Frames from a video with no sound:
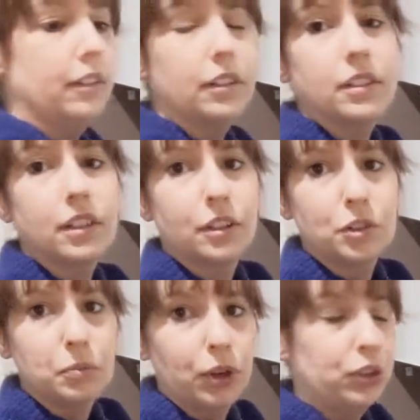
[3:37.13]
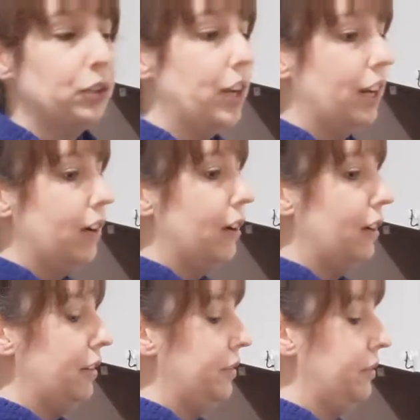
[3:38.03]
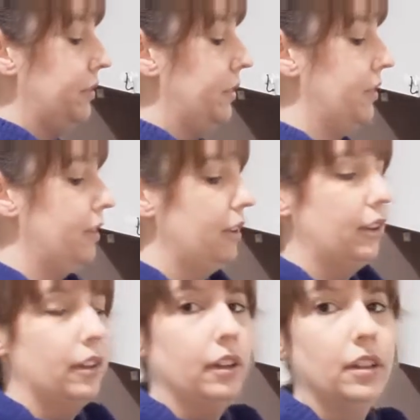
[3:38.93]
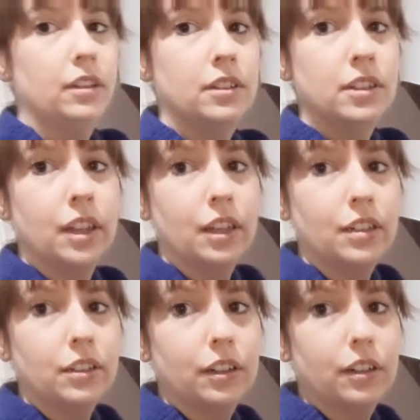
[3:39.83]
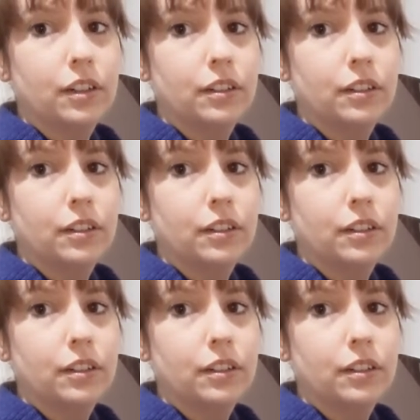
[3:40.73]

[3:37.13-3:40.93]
because I got a smaller grater, and the slicer.